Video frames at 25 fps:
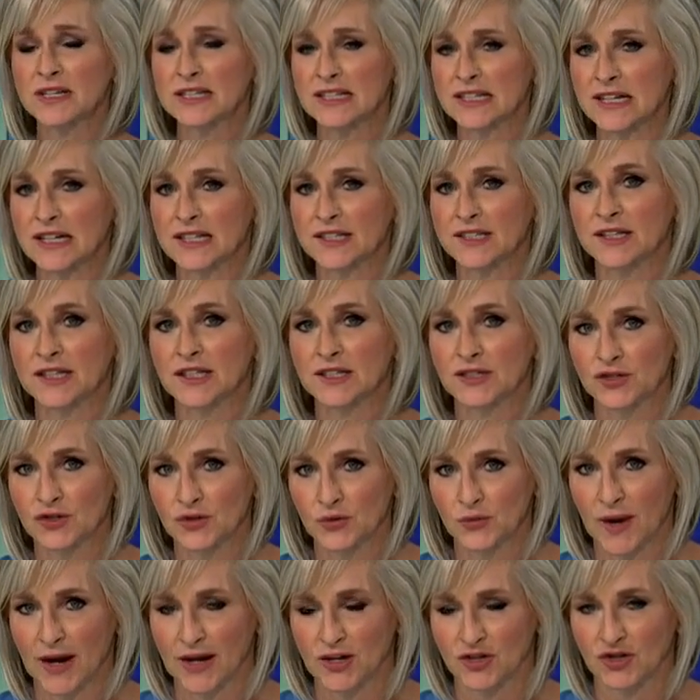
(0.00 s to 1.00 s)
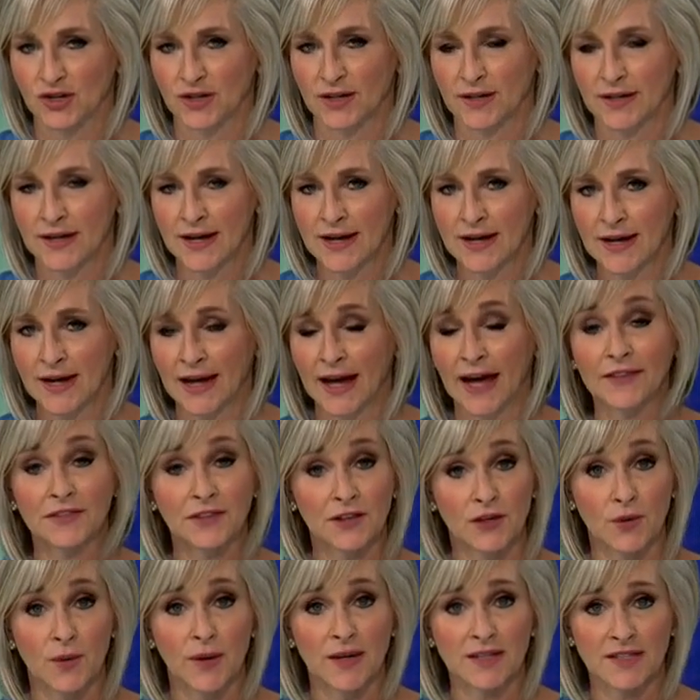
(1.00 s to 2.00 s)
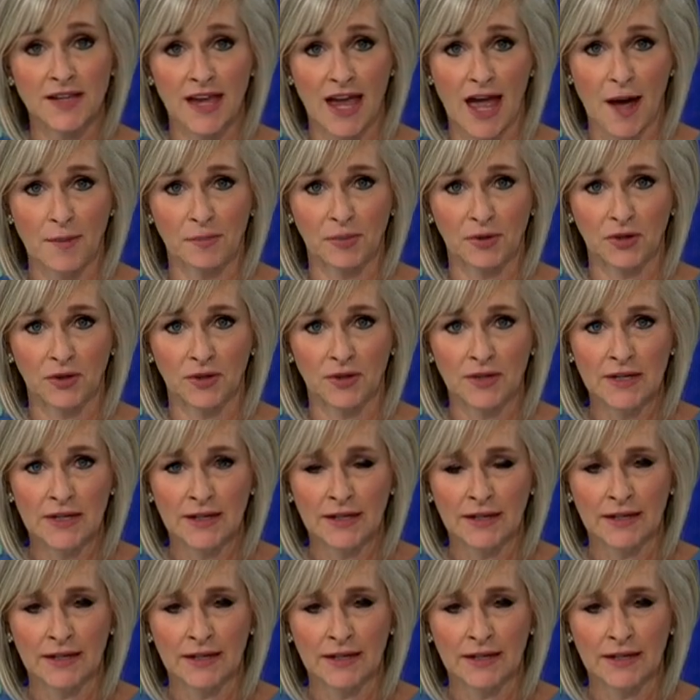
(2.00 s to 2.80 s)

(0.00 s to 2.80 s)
6th insurrection at the U.S. Capitol.